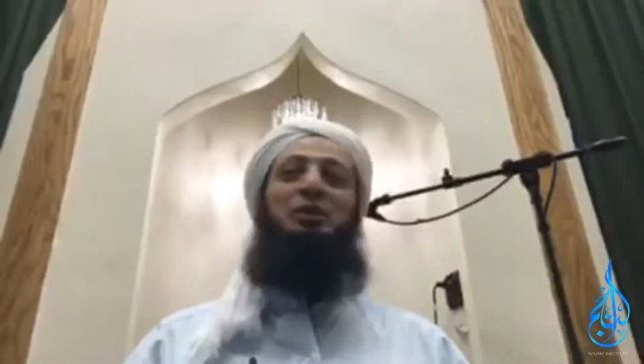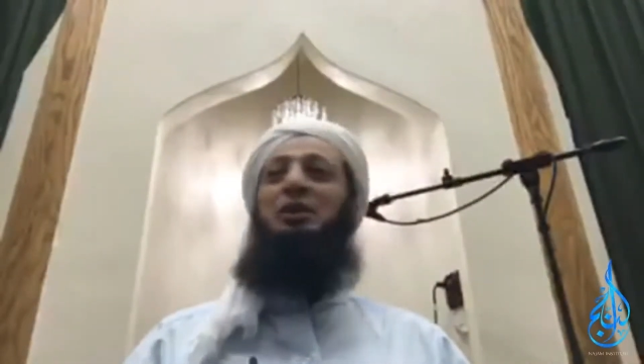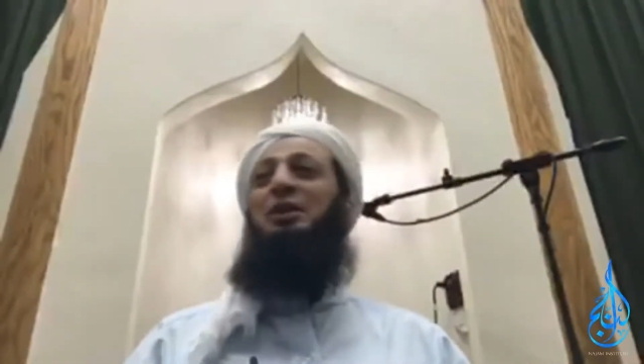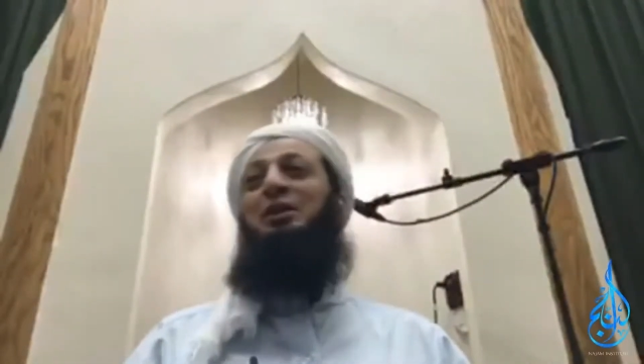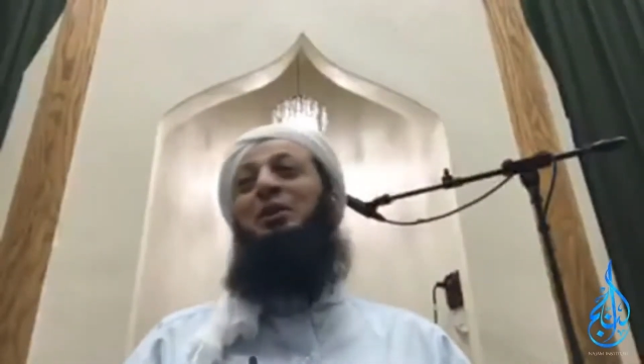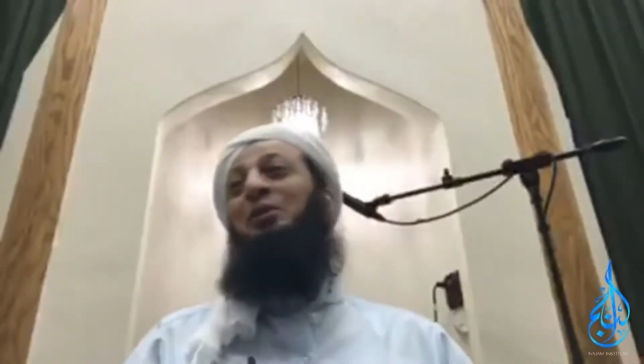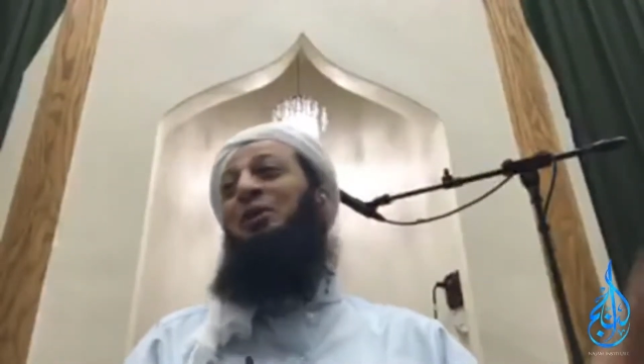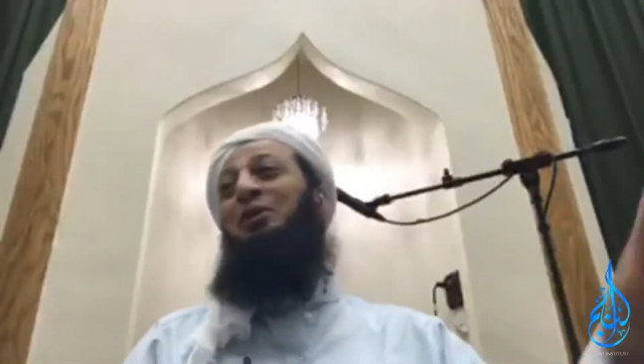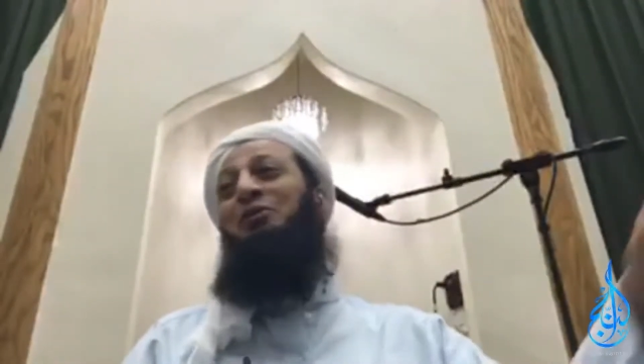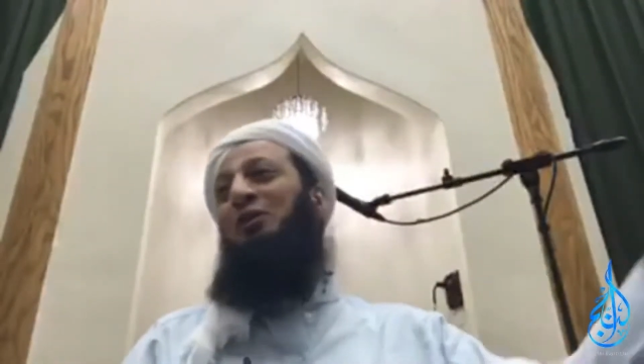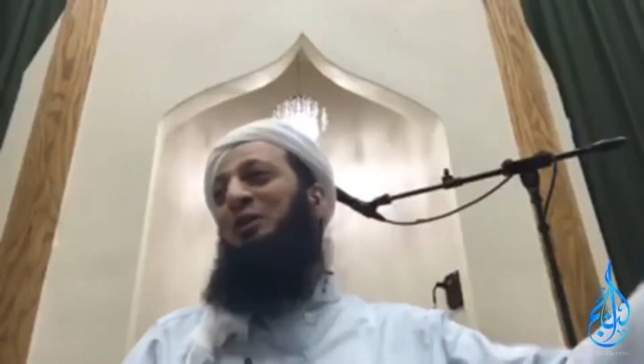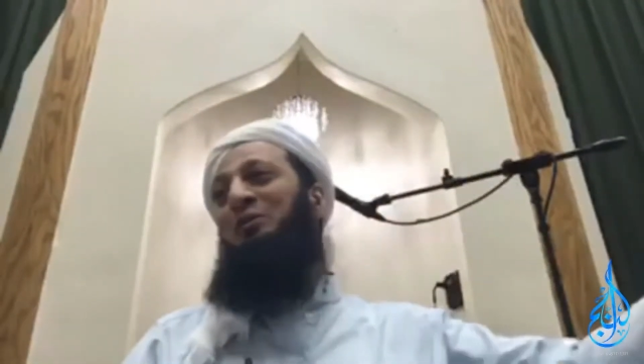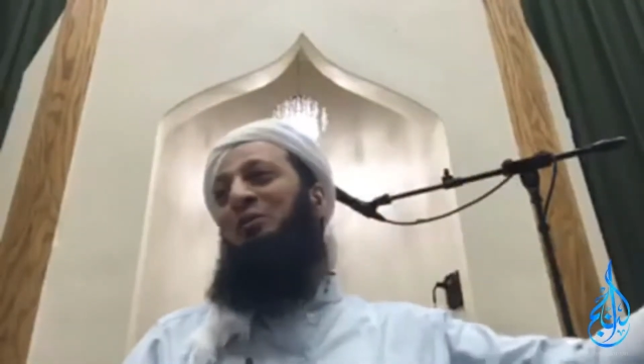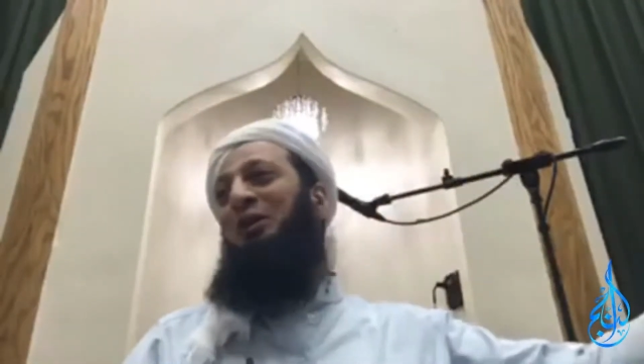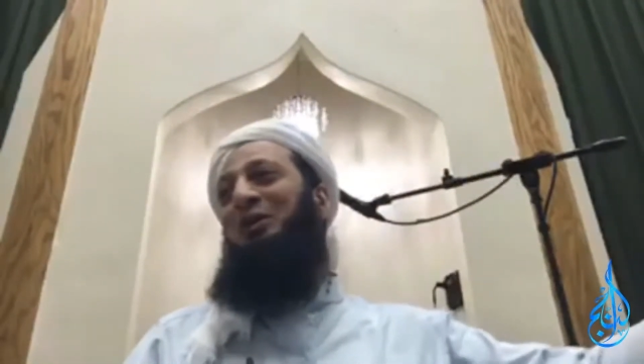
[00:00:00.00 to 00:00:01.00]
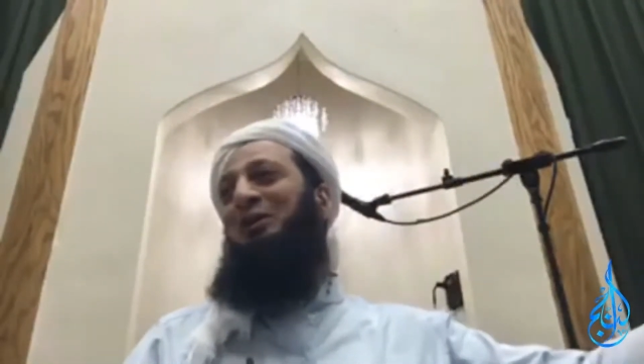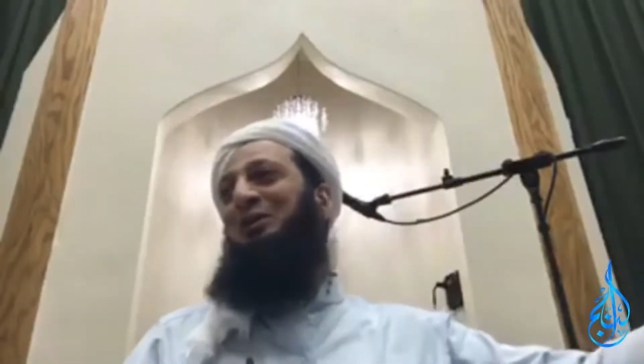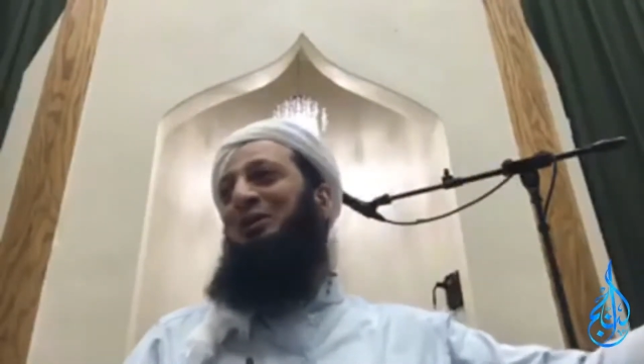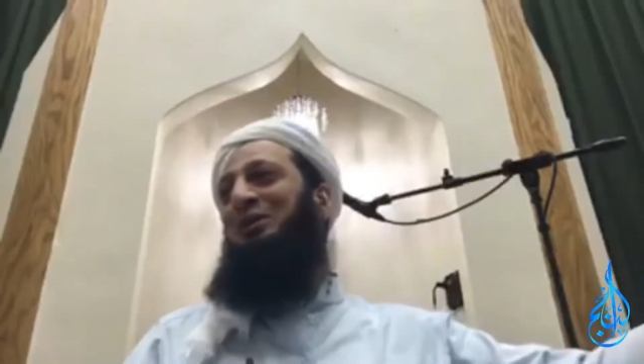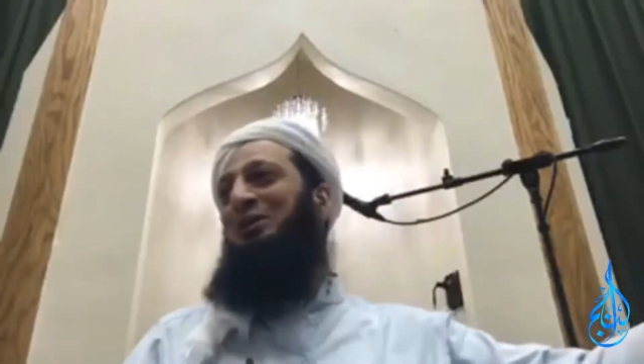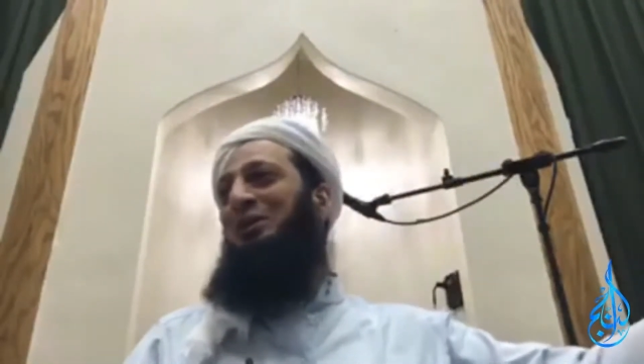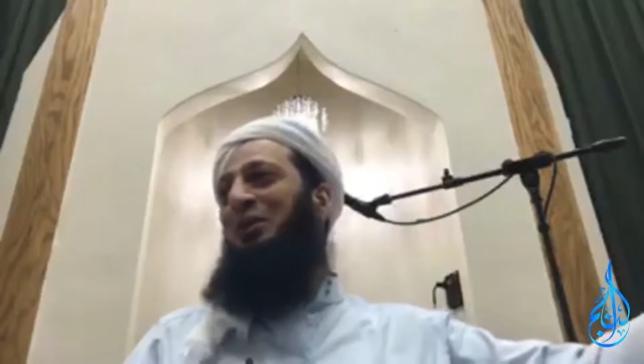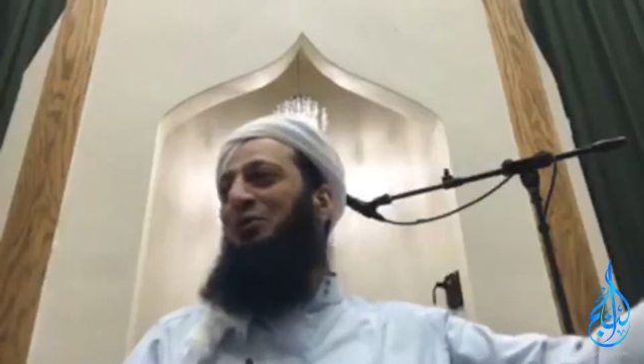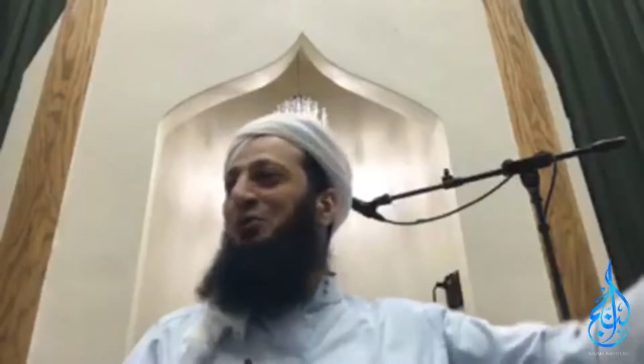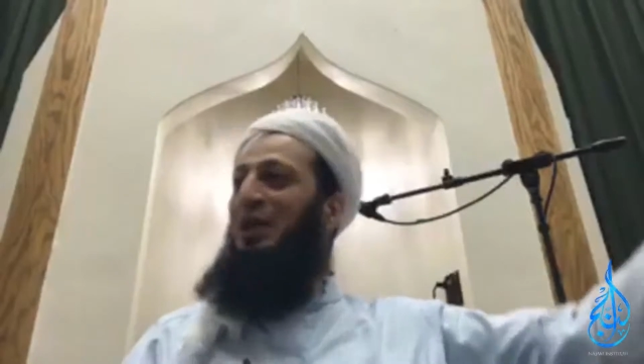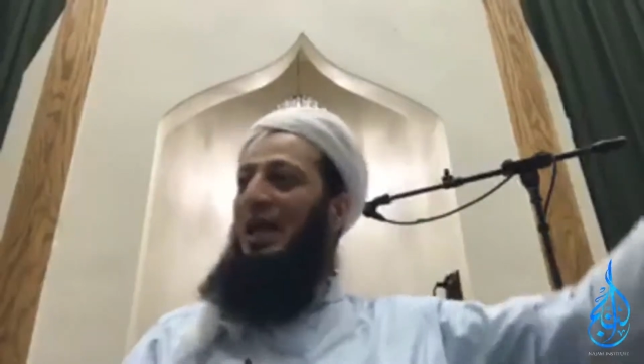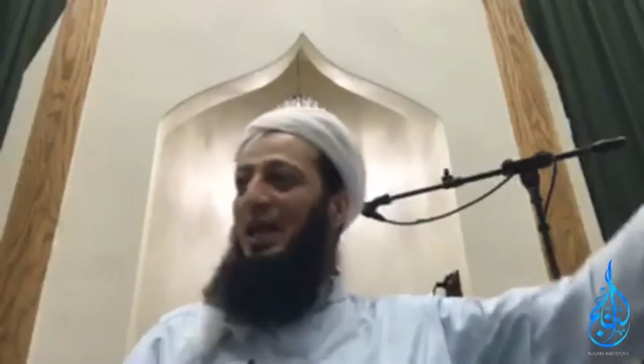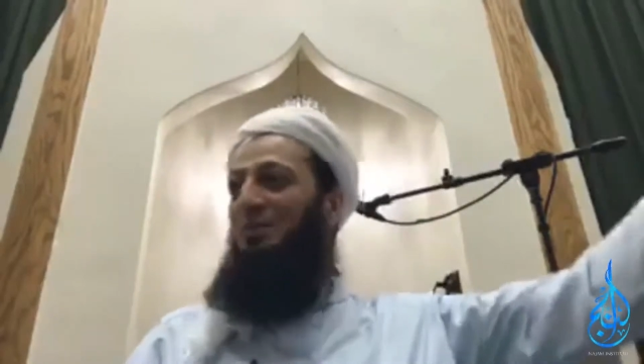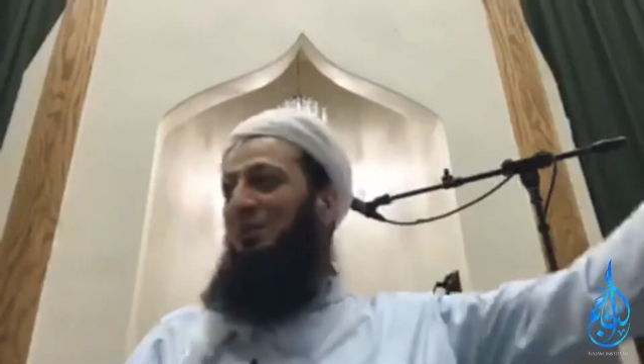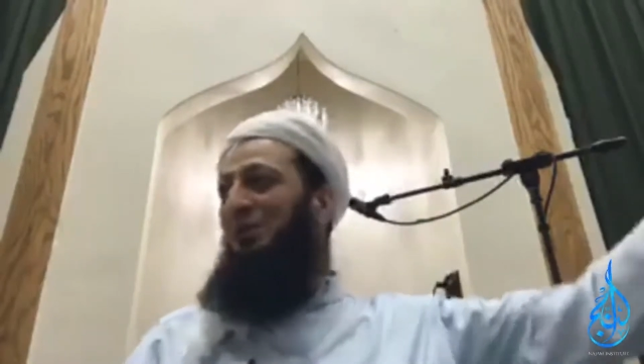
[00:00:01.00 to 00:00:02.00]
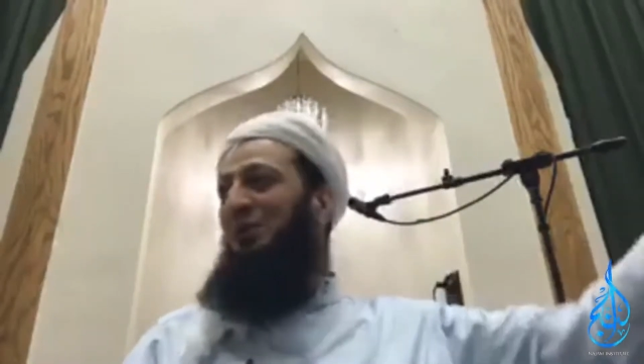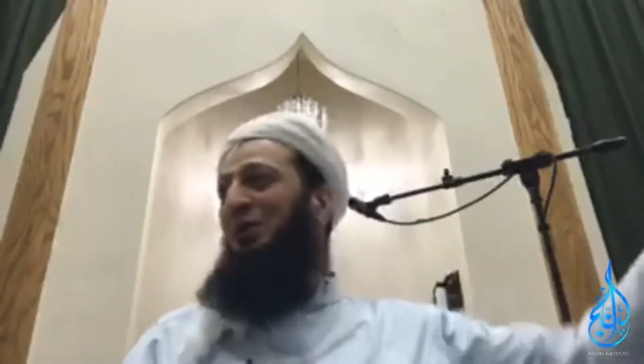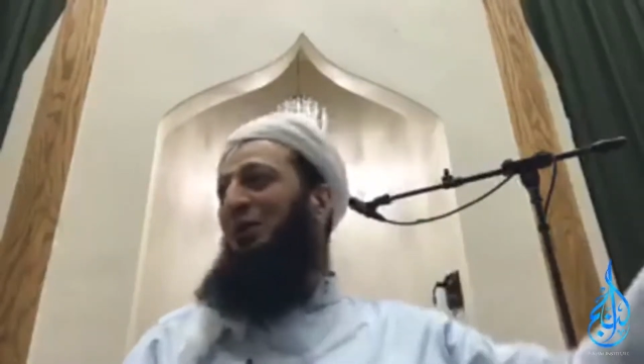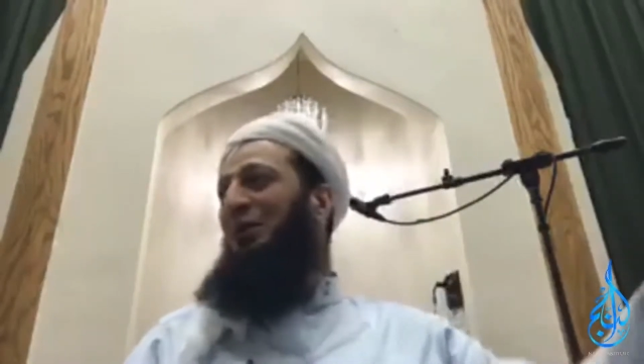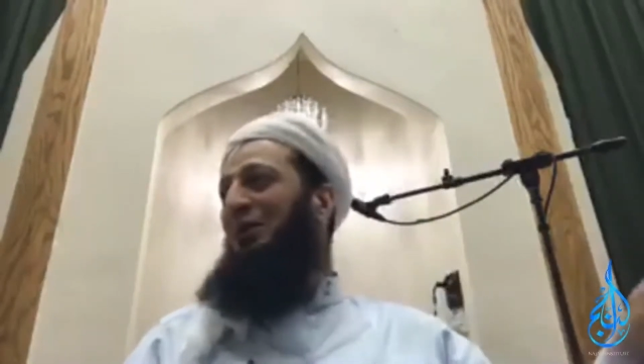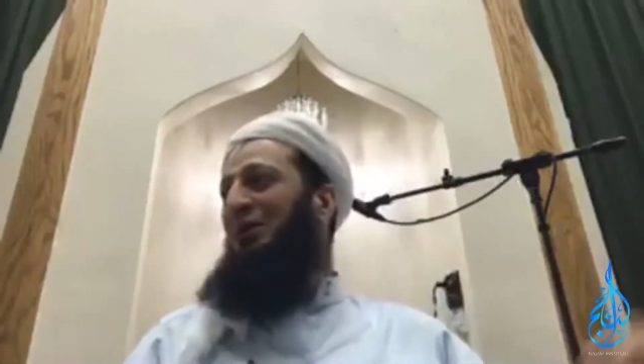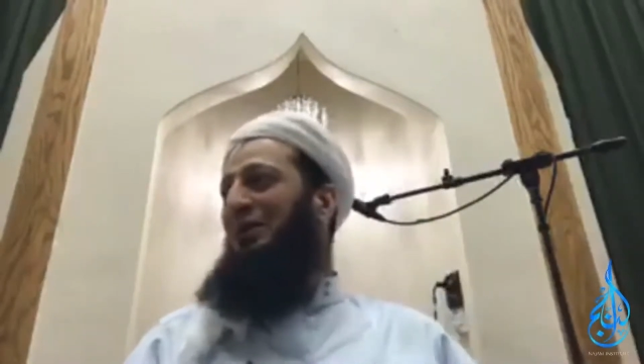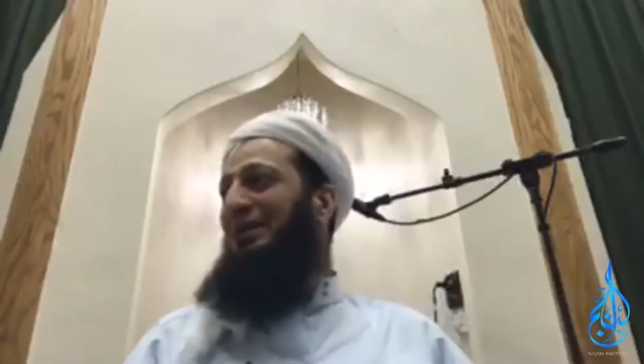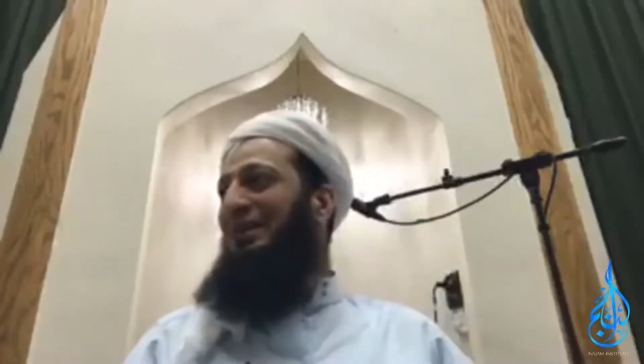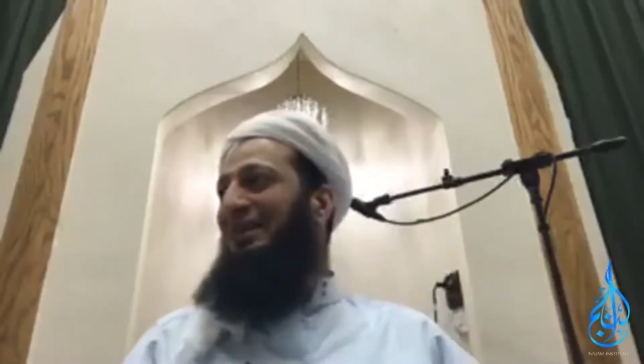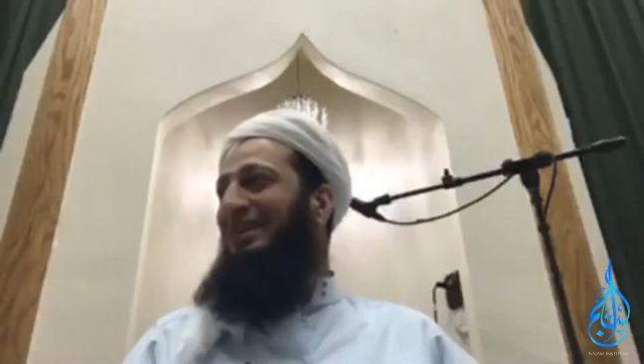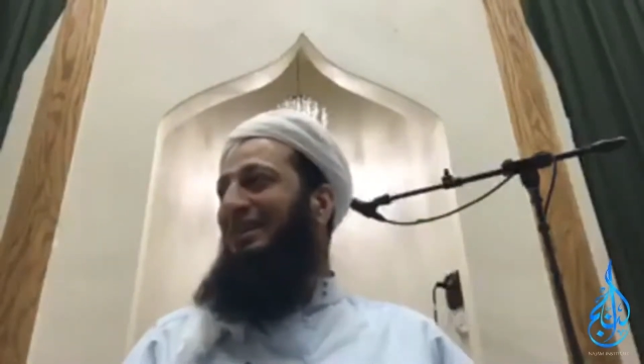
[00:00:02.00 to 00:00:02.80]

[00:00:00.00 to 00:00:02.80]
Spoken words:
she doesn't know the first part of what happened earlier.